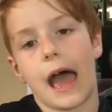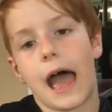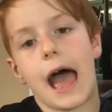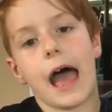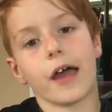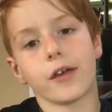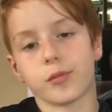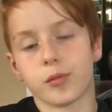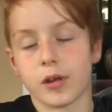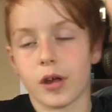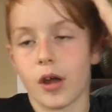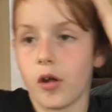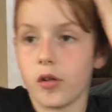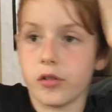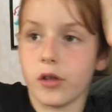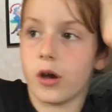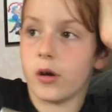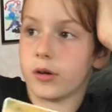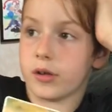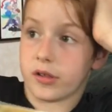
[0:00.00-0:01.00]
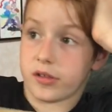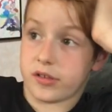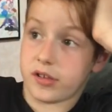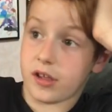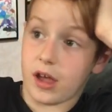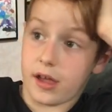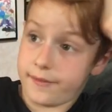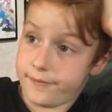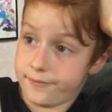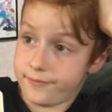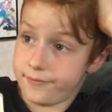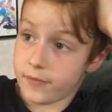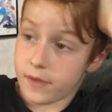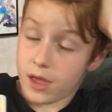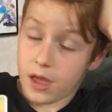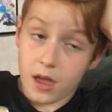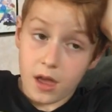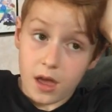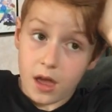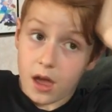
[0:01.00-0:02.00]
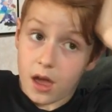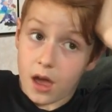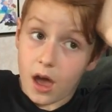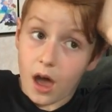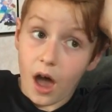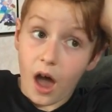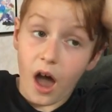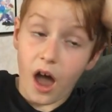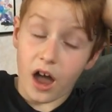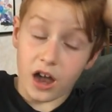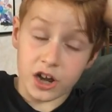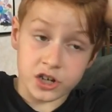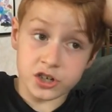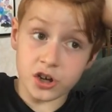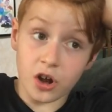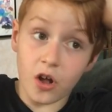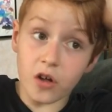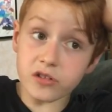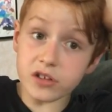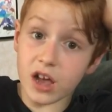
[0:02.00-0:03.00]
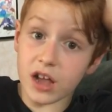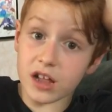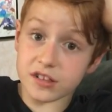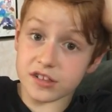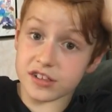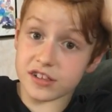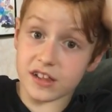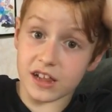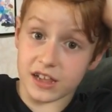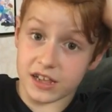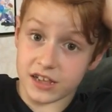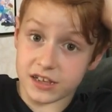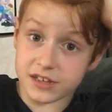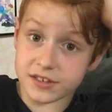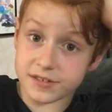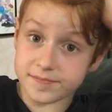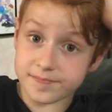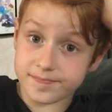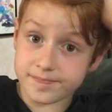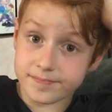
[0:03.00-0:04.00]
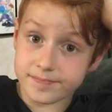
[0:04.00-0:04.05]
As we all know, he said, "I shall not seek